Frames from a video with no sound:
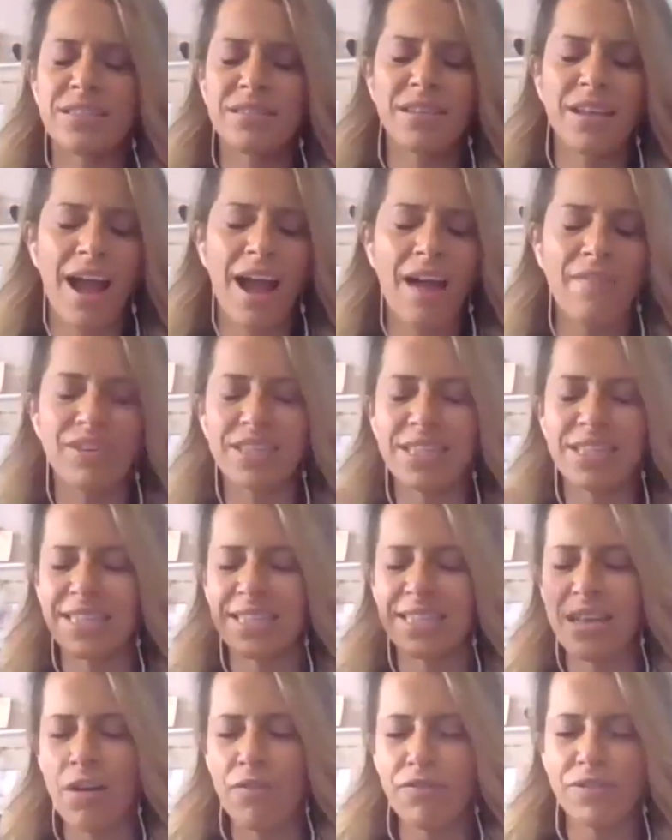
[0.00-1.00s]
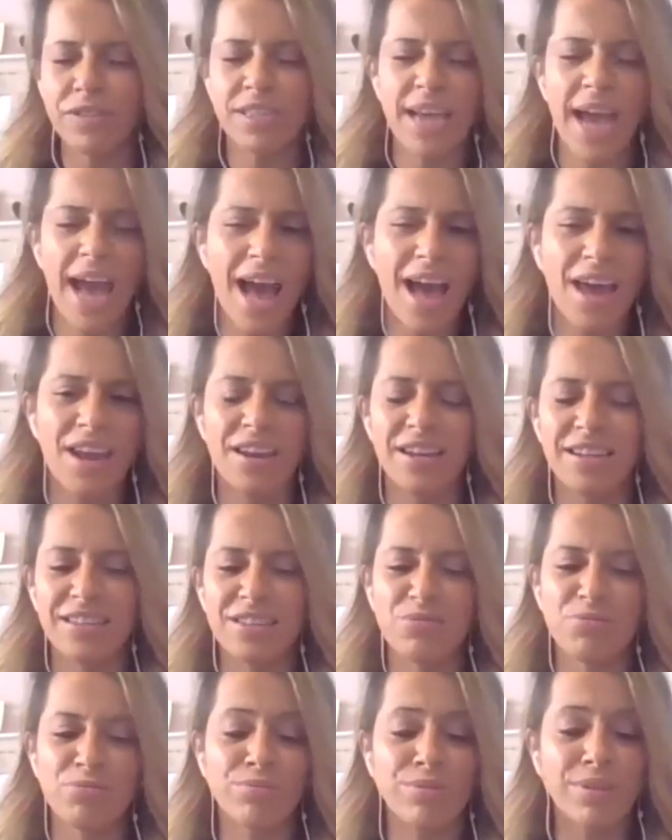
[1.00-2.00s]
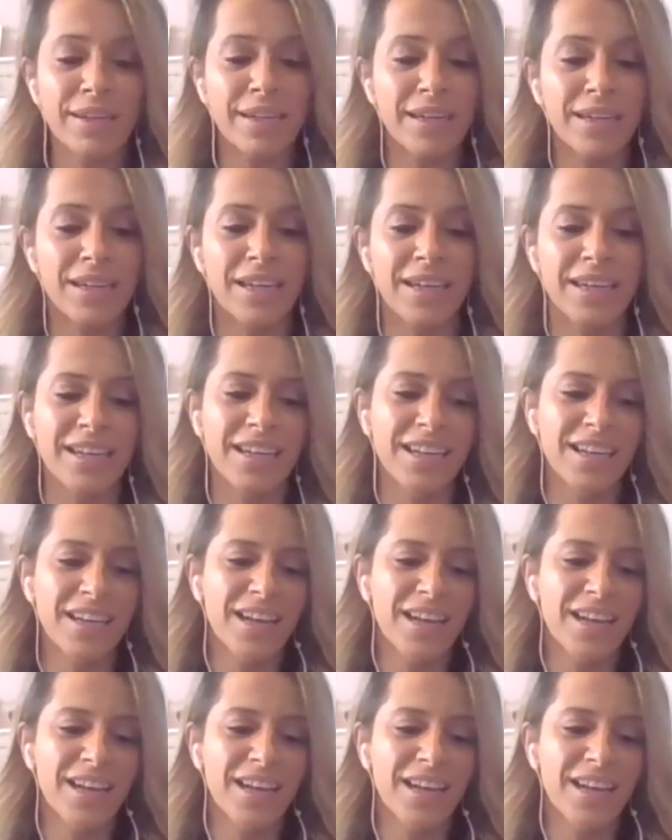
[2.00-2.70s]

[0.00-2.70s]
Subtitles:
have a self-doubt, and it's really,